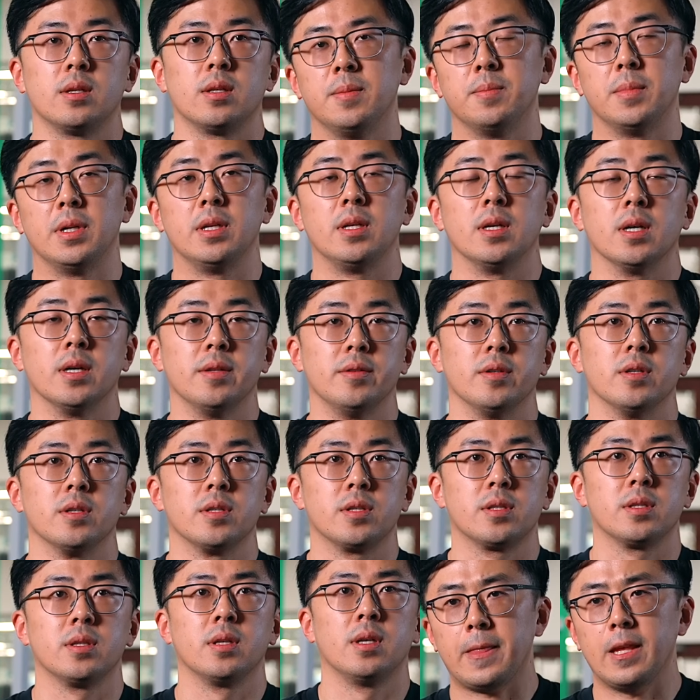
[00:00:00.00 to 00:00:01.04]
many
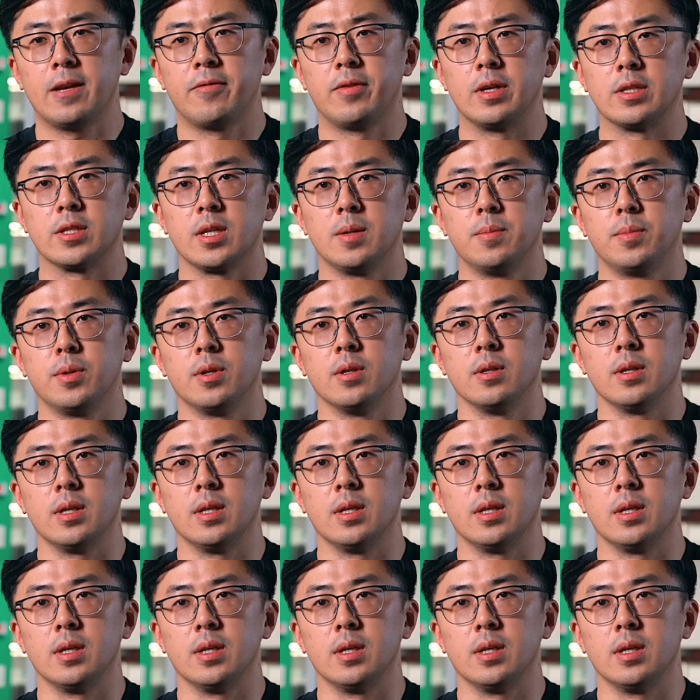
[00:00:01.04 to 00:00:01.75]
others for example,